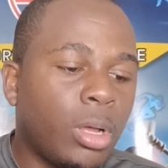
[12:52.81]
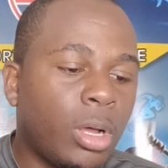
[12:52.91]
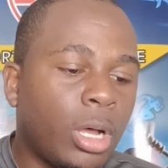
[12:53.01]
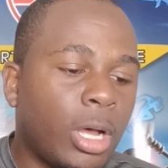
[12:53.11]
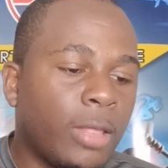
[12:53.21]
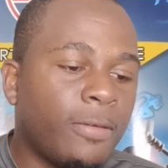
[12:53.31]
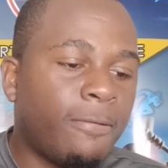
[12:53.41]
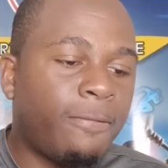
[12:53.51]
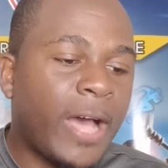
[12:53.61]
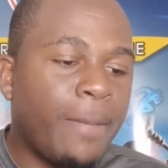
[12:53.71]

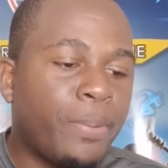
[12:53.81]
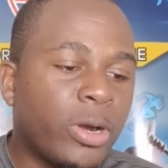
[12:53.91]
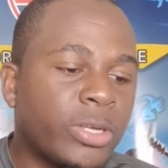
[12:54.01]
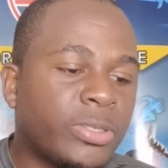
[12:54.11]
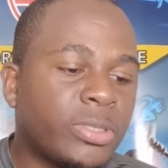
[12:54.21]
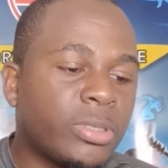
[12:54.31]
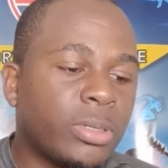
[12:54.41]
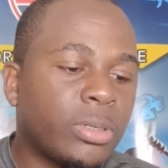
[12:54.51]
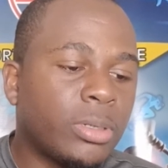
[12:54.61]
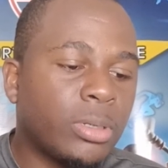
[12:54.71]
Vipers,
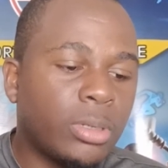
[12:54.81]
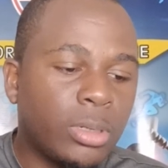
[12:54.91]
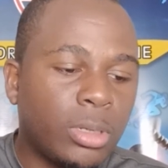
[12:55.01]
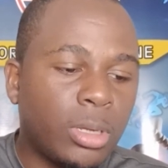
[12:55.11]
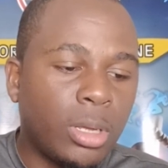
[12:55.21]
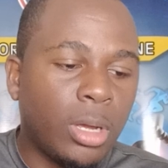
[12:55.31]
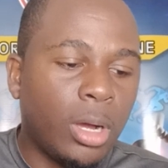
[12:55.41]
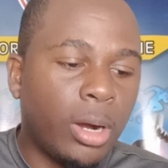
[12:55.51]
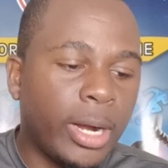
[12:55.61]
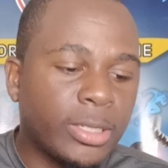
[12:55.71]

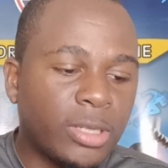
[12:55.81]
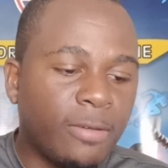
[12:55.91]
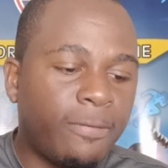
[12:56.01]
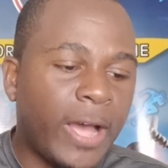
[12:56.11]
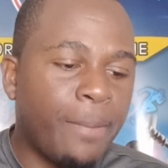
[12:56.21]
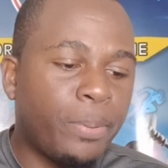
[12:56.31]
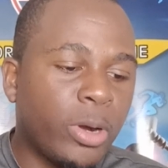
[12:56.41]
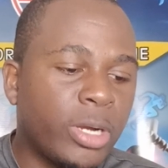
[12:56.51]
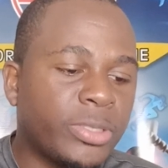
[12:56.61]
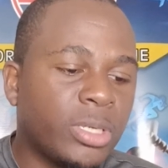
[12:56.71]
alright, so the
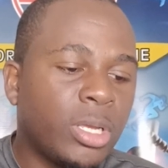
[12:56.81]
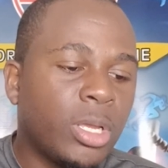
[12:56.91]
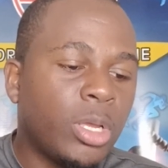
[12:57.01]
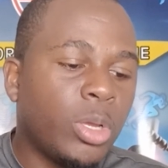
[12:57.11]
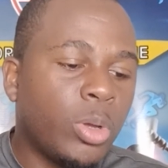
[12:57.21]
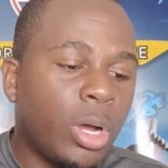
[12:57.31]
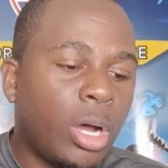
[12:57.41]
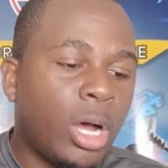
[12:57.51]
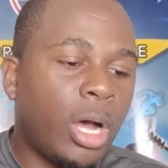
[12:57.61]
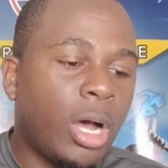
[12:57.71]
Vipers,
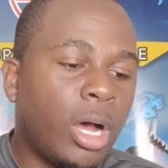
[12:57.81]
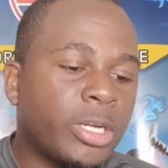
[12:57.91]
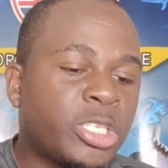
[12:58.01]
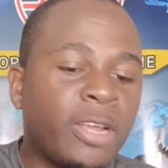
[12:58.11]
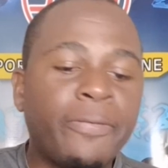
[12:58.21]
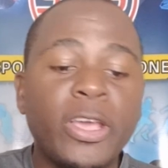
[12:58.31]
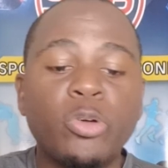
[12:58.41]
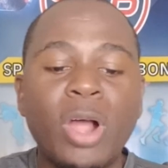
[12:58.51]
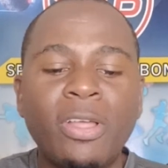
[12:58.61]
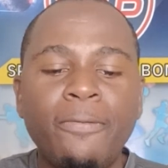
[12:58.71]
Sheffield
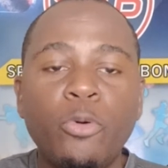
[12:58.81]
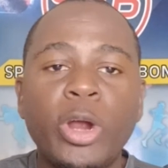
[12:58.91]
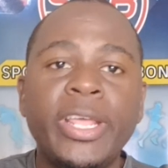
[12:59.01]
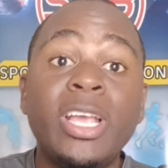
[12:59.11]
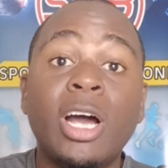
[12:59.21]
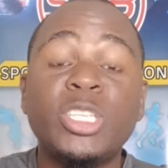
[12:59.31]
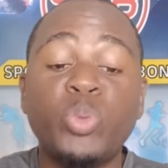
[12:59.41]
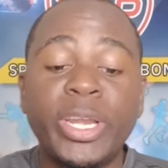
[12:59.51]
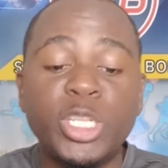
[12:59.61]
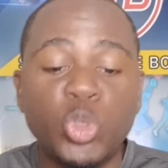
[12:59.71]
Rutherford, he got
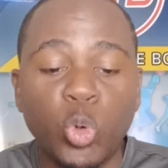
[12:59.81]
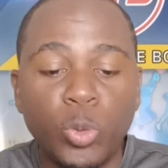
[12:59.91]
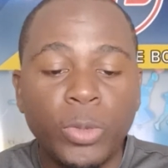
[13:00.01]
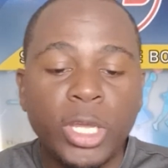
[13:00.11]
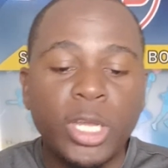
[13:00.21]
22